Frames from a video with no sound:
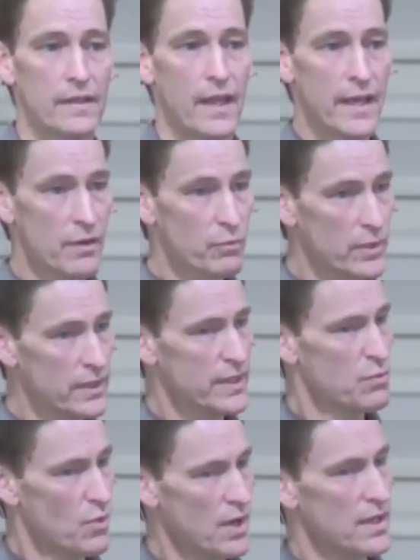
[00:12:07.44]
And it really
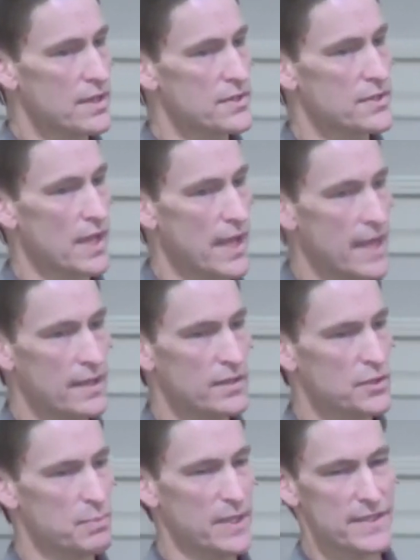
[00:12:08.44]
was a
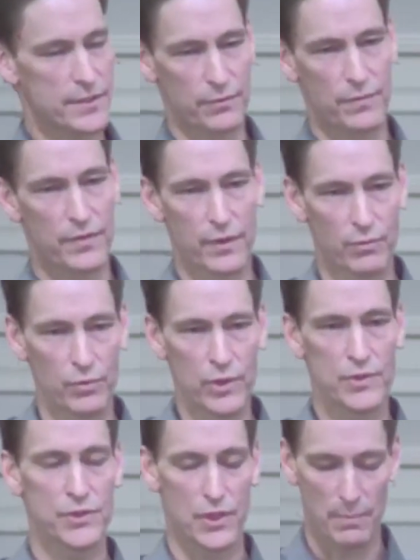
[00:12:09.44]
hellish place. The
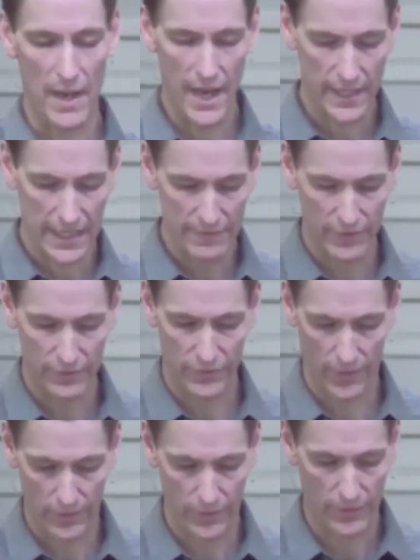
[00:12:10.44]
roots go back even
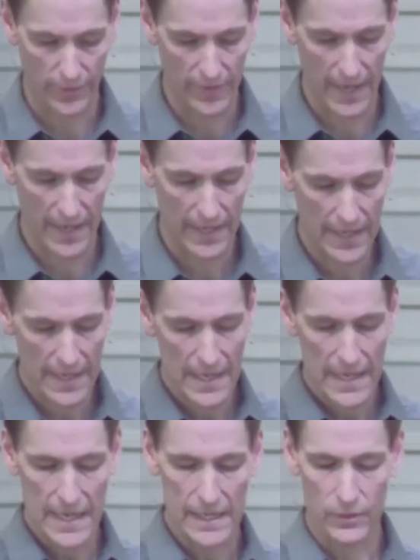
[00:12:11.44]
further than that.
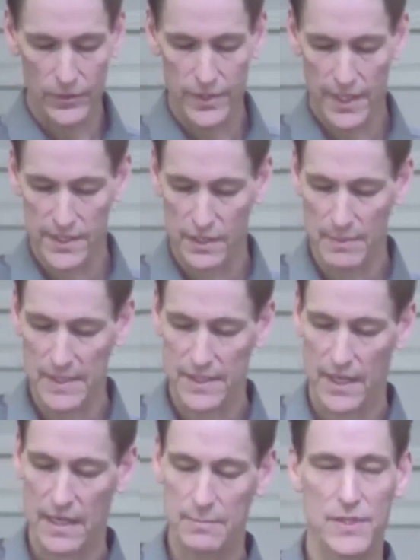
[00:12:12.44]
In Old Testament
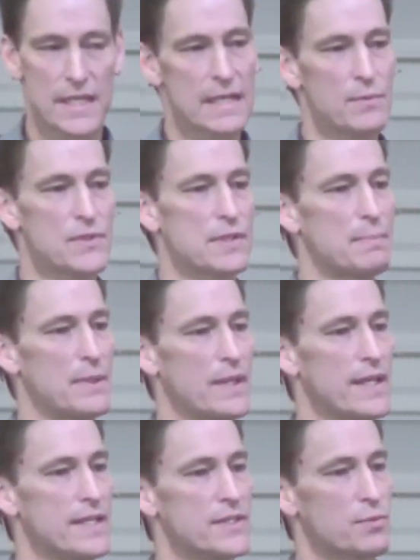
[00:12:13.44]
times, it was a
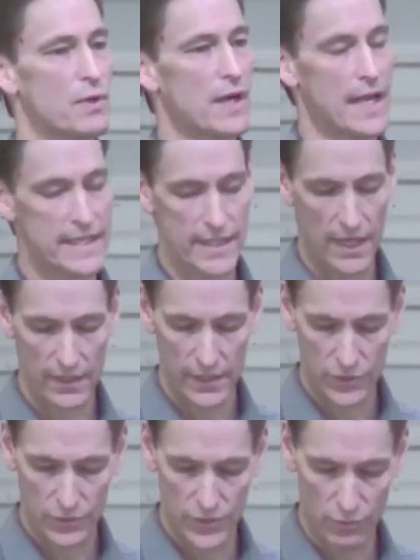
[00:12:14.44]
place where
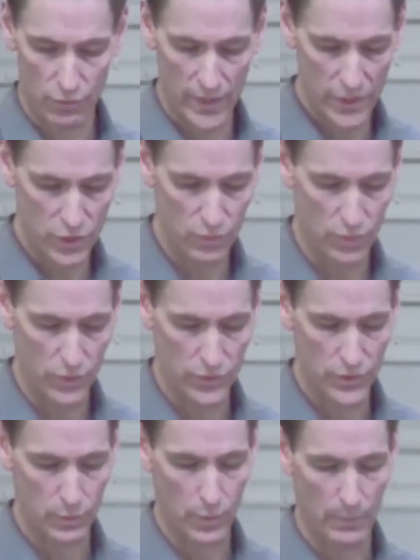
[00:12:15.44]
idolatrous
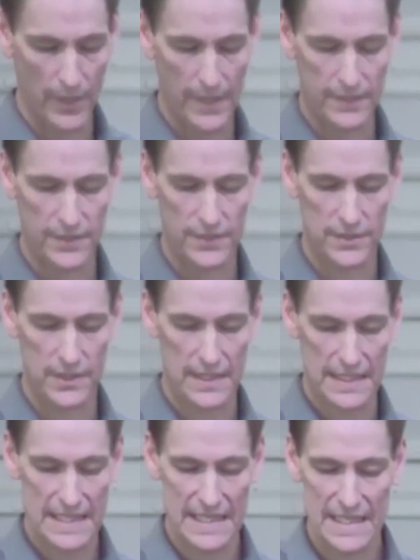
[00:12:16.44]
rituals were practiced,
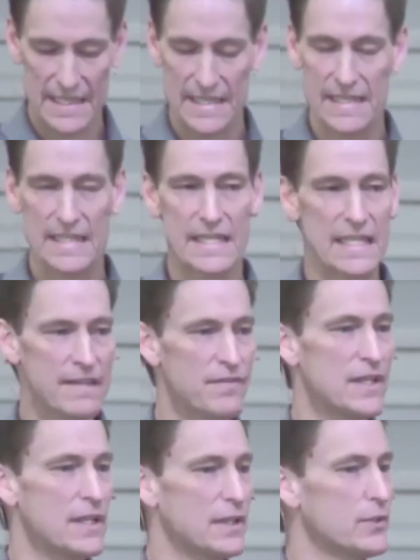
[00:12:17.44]
even
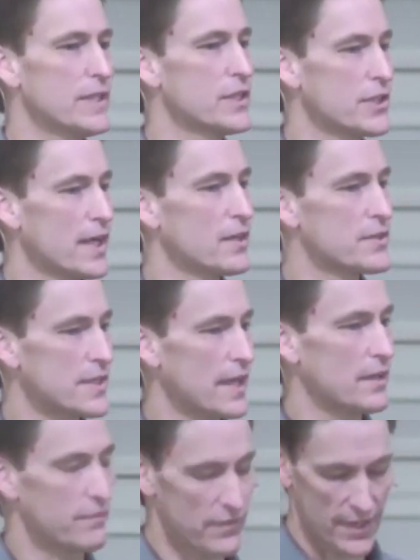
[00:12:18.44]
including child
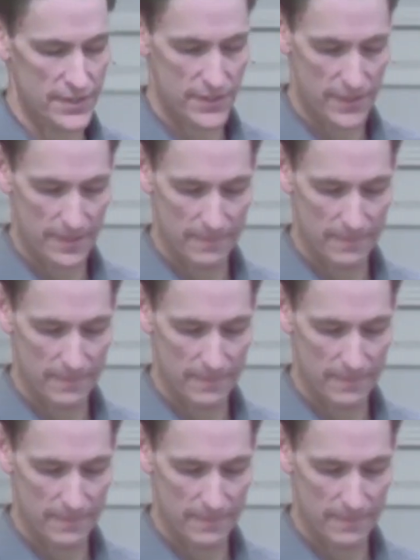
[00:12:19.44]
sacrifice.